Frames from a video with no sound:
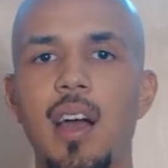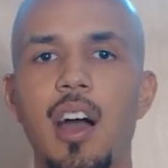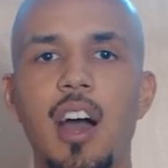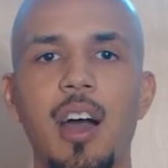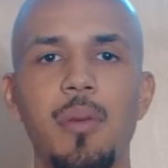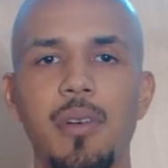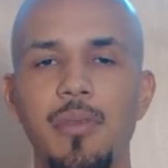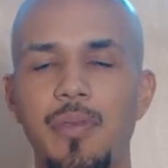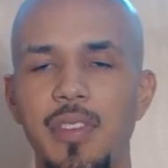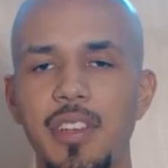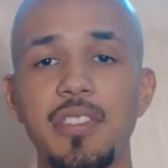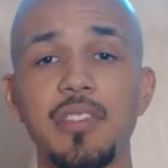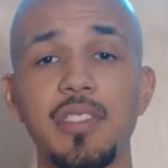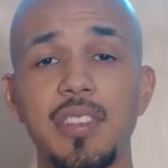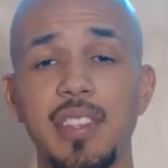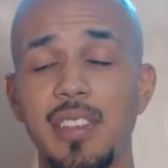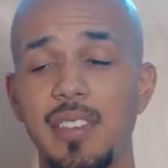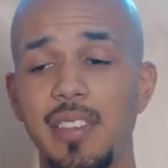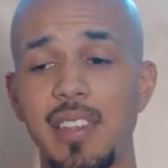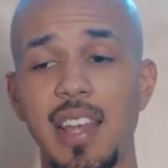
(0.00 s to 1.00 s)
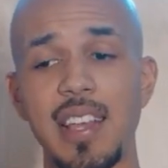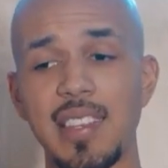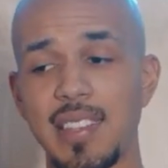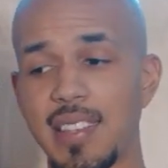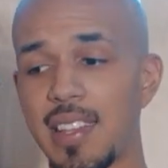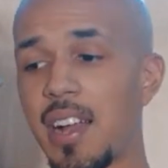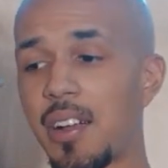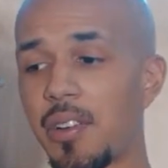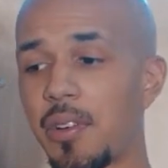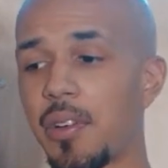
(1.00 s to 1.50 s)
eventually that's
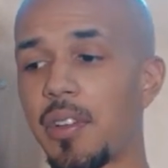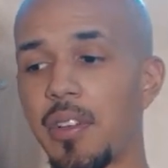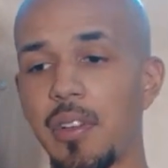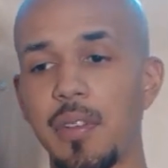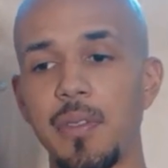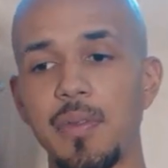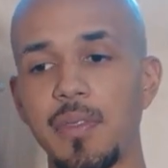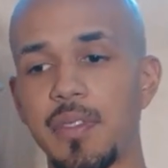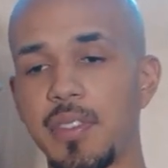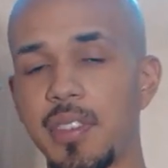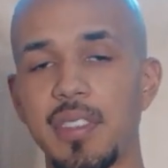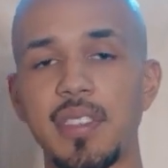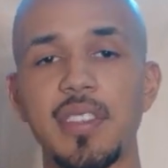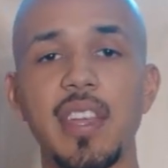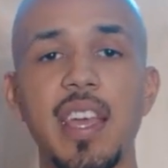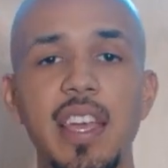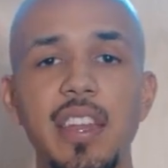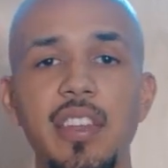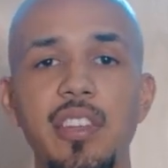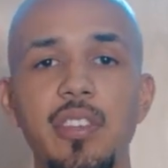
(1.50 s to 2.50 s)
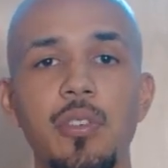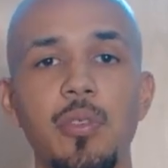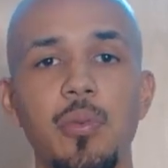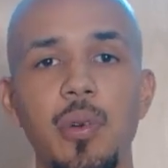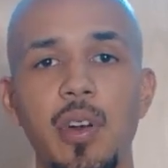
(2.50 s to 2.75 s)
not going to sustain you,